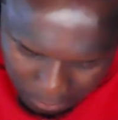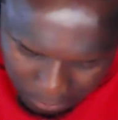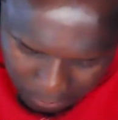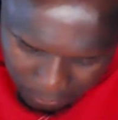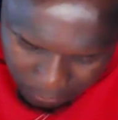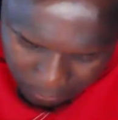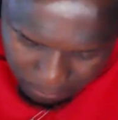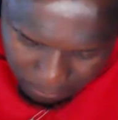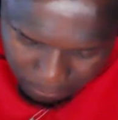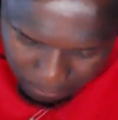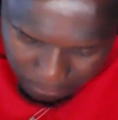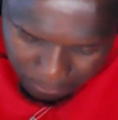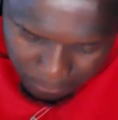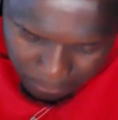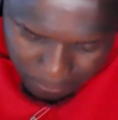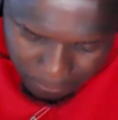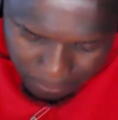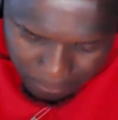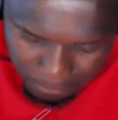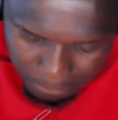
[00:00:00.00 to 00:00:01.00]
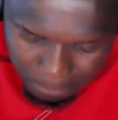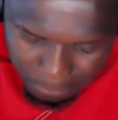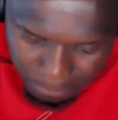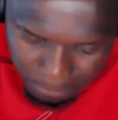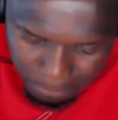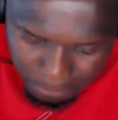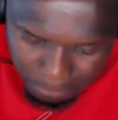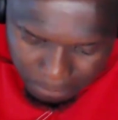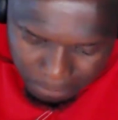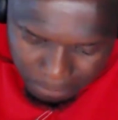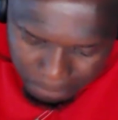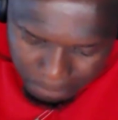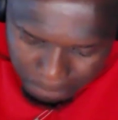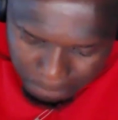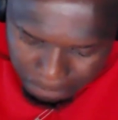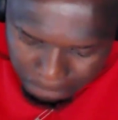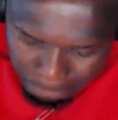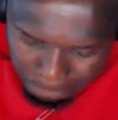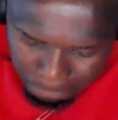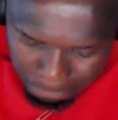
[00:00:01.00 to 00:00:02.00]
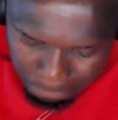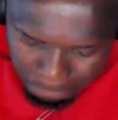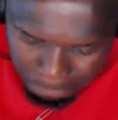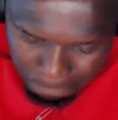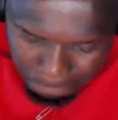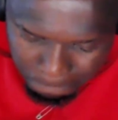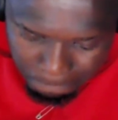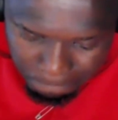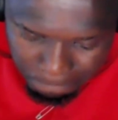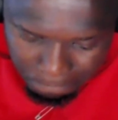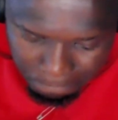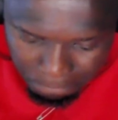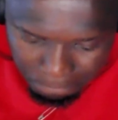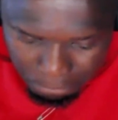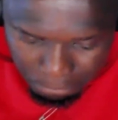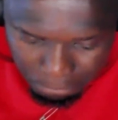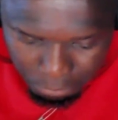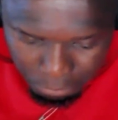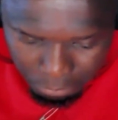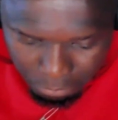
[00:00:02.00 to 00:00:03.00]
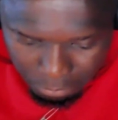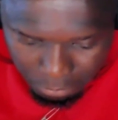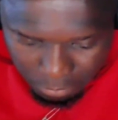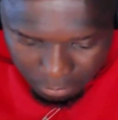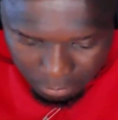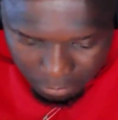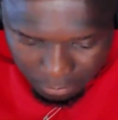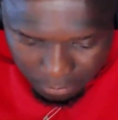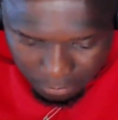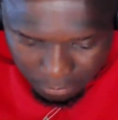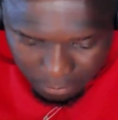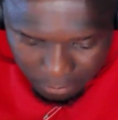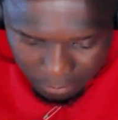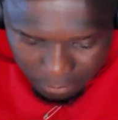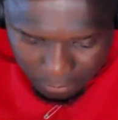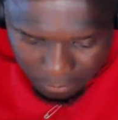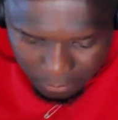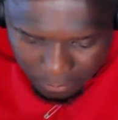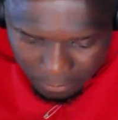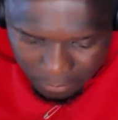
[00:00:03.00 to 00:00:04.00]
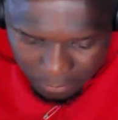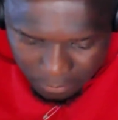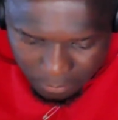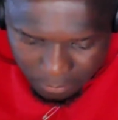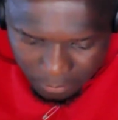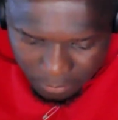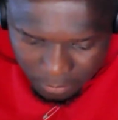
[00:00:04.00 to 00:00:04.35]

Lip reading: (no one is talking)